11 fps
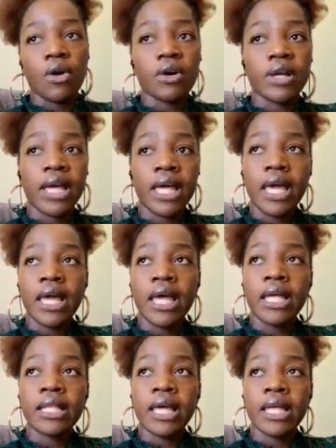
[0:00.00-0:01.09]
No,
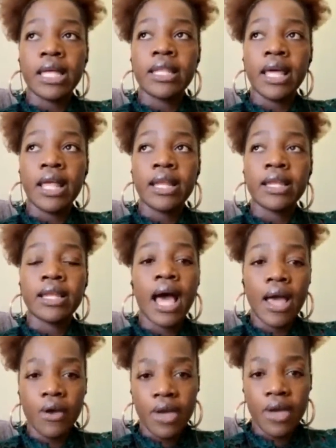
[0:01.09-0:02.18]
and then
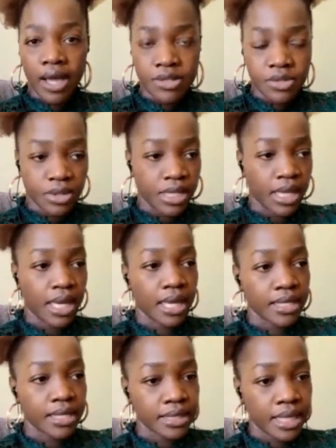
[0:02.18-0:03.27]
hayo
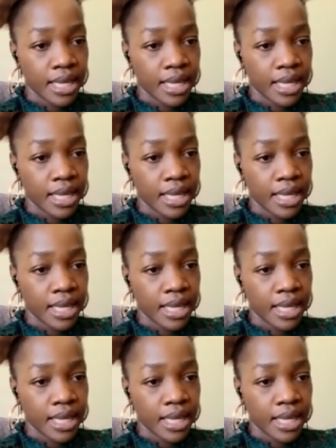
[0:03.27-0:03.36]
yakatokea.